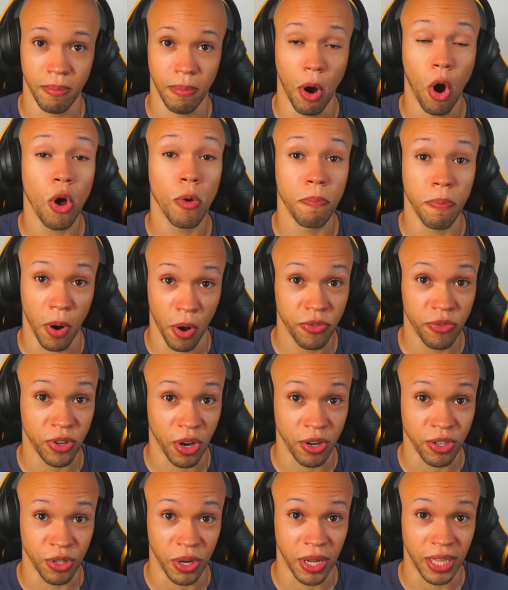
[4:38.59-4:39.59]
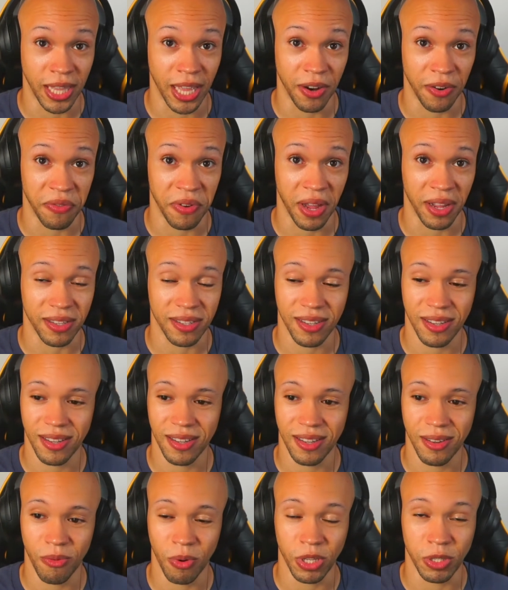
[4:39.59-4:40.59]
On both turns, you get that effect,
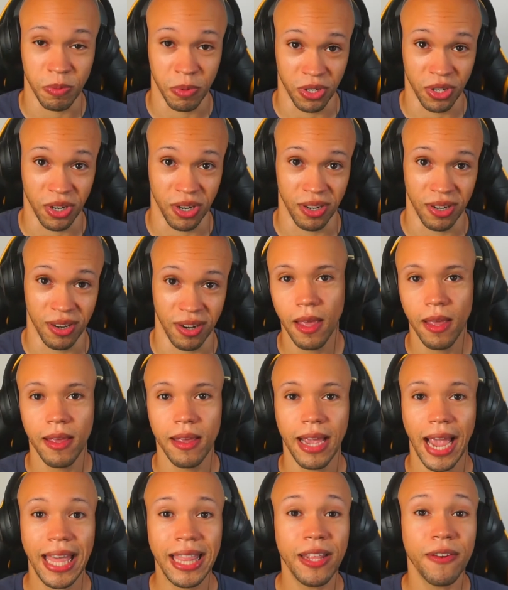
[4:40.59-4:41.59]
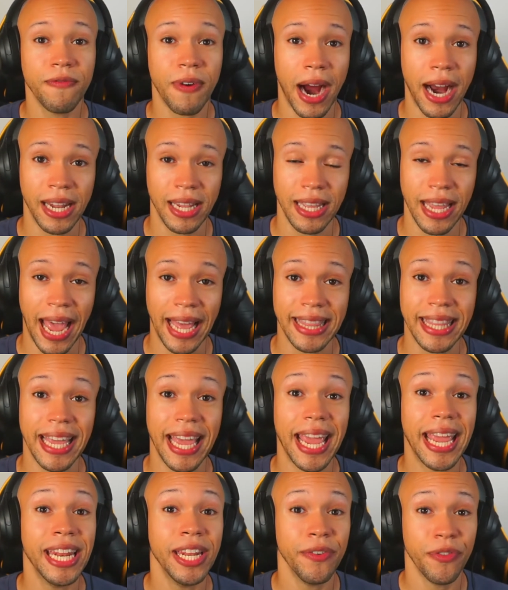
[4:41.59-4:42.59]
once per turn. And then finally, at the
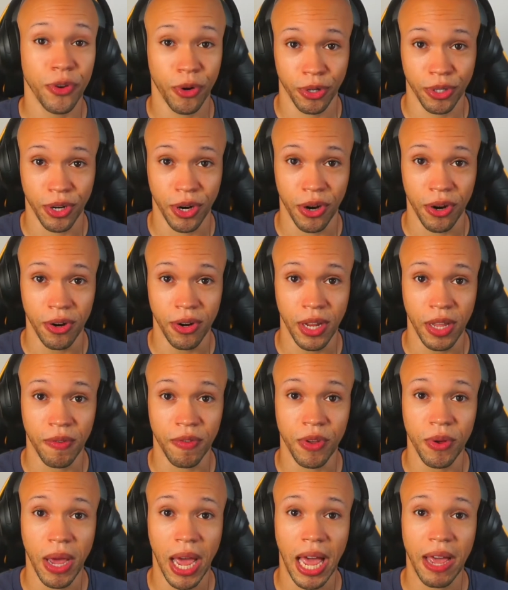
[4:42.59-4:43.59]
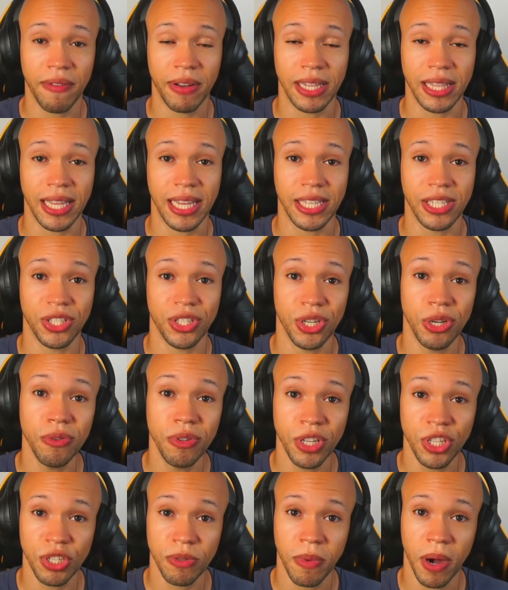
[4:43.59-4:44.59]
end of your turn, if you have at least 2
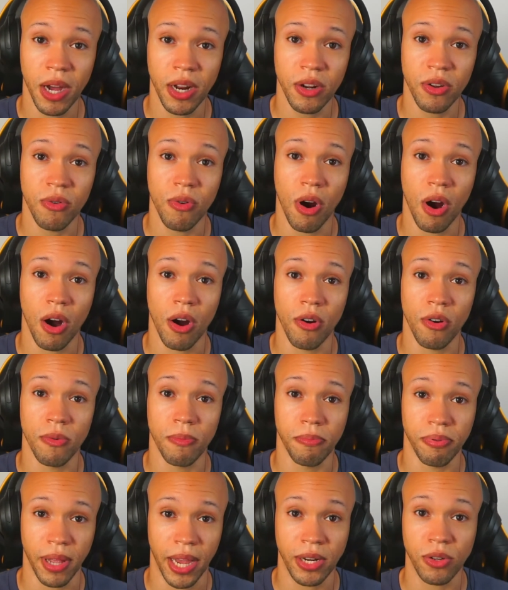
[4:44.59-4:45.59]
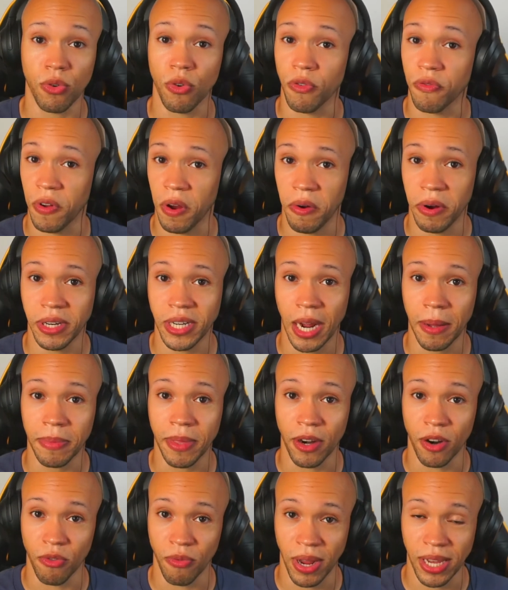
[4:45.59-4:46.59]
Digimon who are plant or fairy type
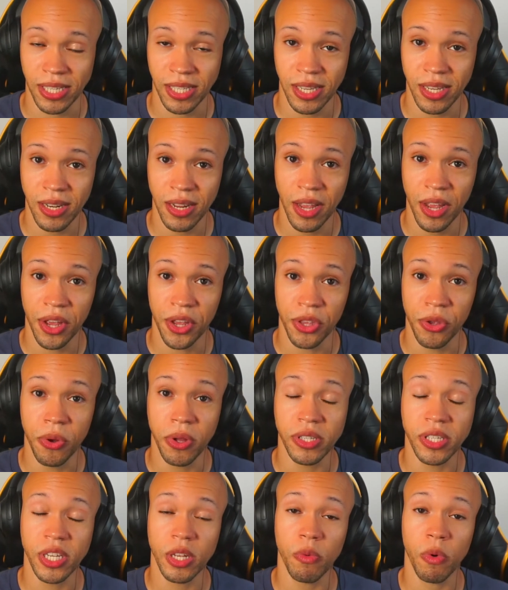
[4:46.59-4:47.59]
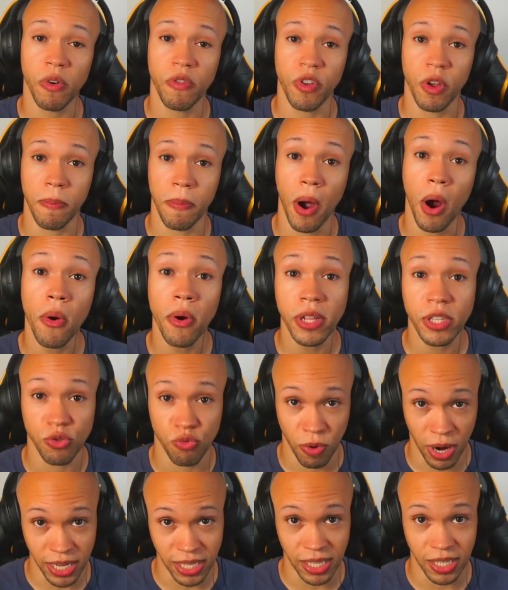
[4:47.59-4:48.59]
that are rested, you can send one of your opponent's
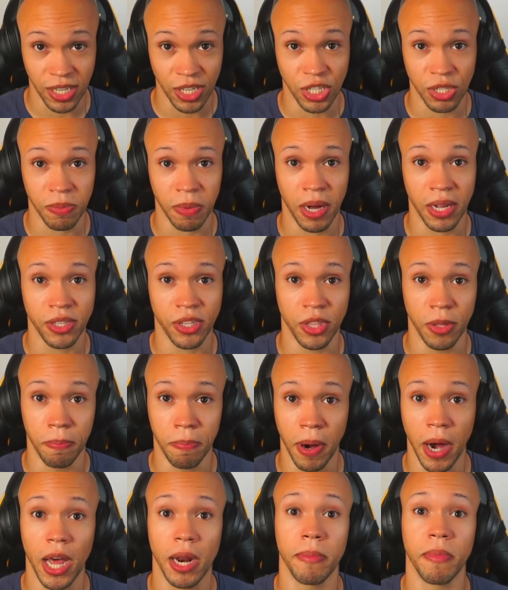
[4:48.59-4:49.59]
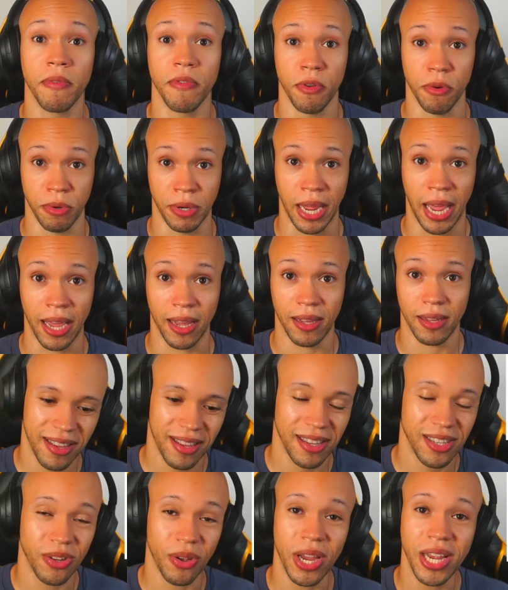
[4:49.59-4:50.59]
rested Digimon to the bottom of their deck.
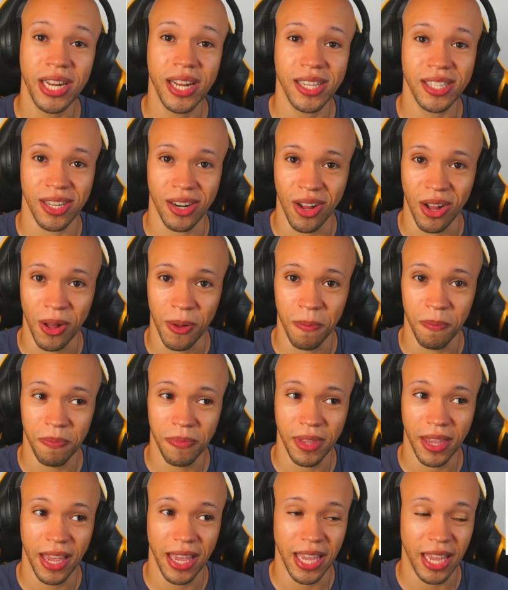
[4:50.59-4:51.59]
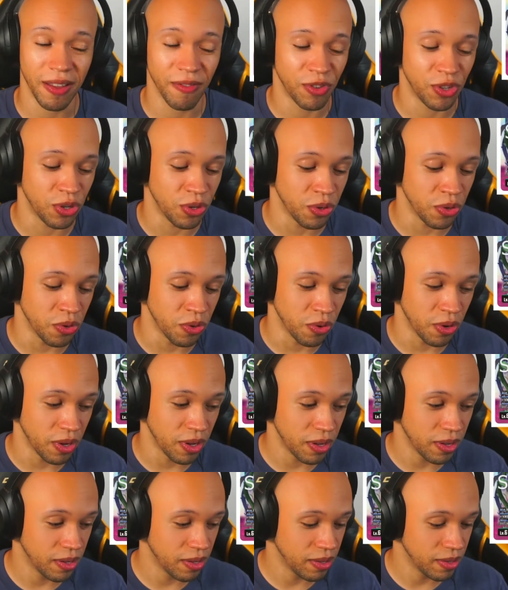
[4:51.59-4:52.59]
So he does it all. He gives you
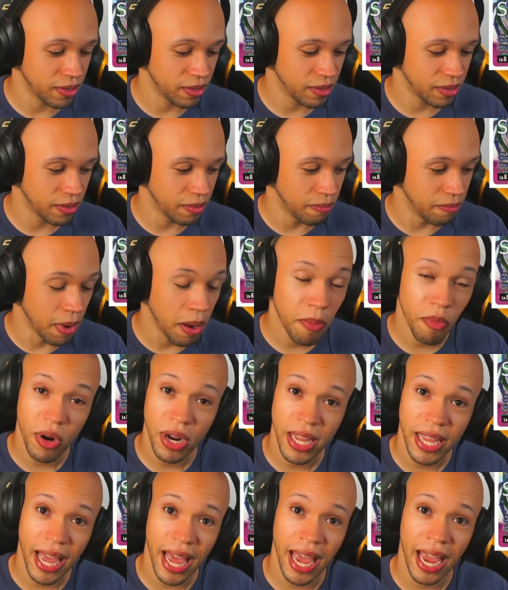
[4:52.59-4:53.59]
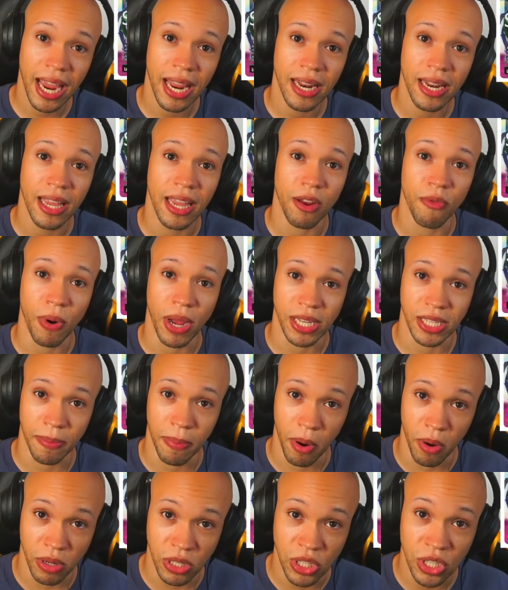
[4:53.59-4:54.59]
memory gain, he rests
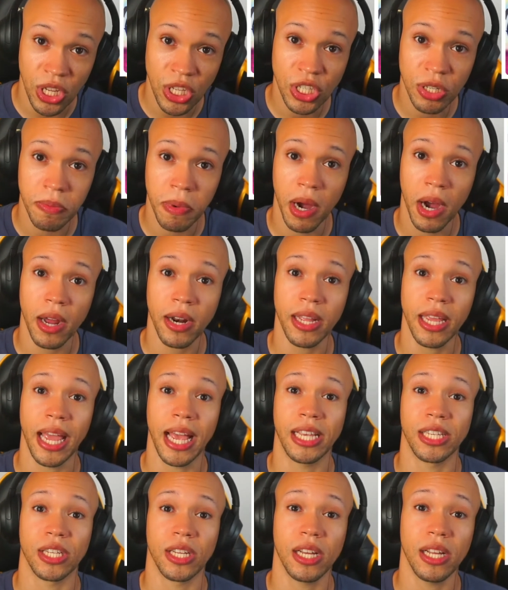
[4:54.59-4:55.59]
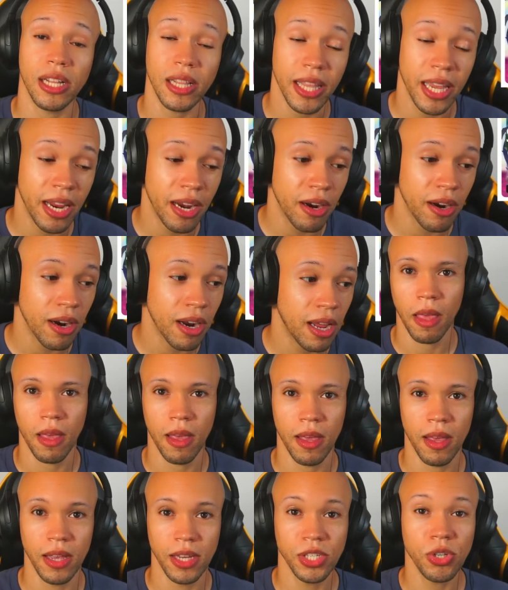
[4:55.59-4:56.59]
opponent's Digimon, he has clear,
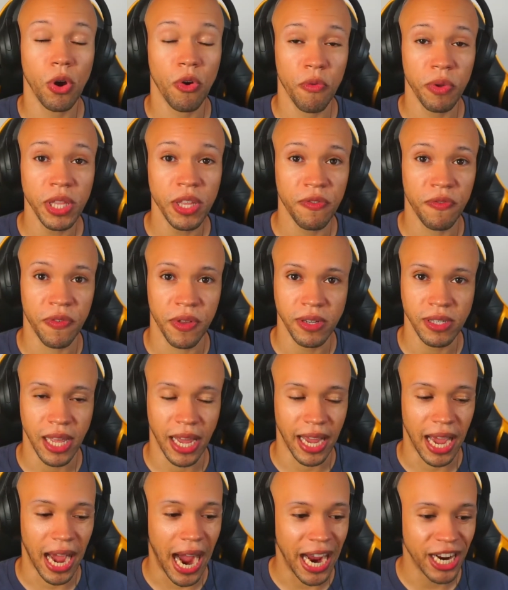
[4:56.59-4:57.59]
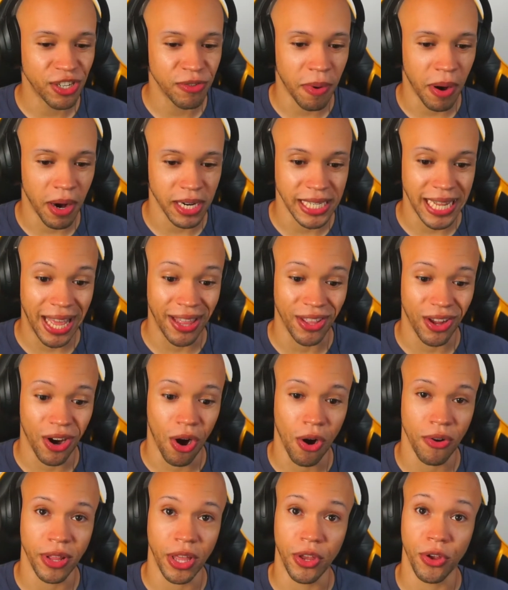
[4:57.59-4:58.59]
So it really feels like Hydramon is now the
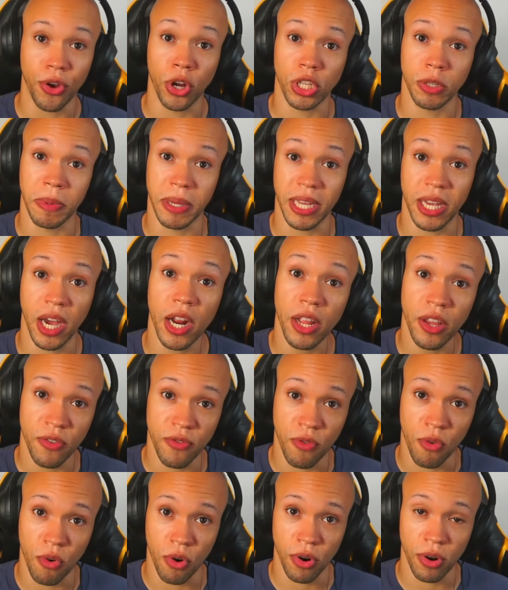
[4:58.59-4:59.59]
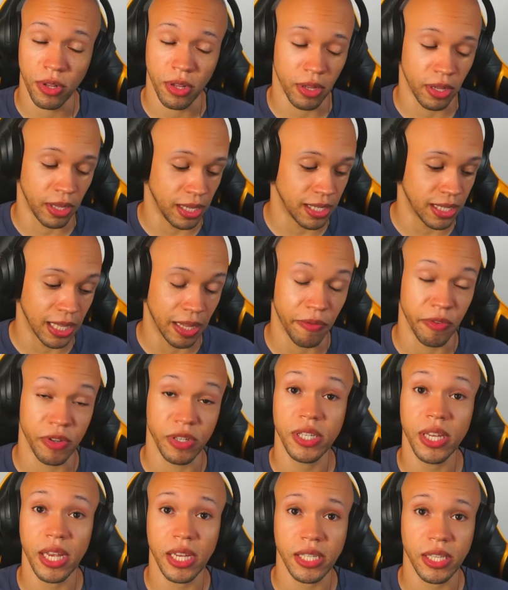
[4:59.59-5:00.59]
card that you're going to be gunning for, at least the level
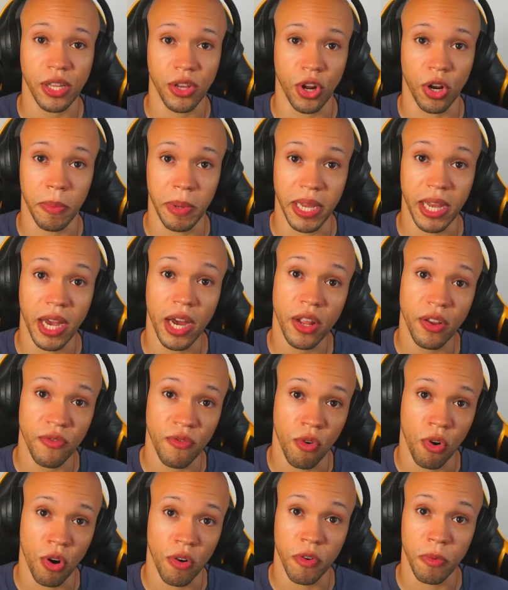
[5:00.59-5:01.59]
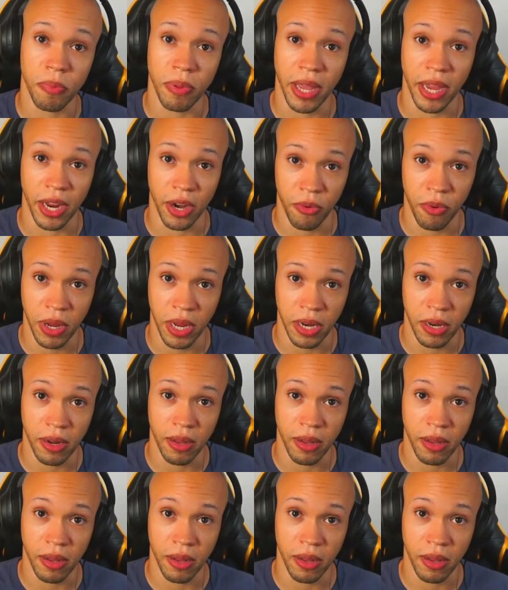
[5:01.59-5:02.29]
6, that you're going to be gunning for if you're playing green.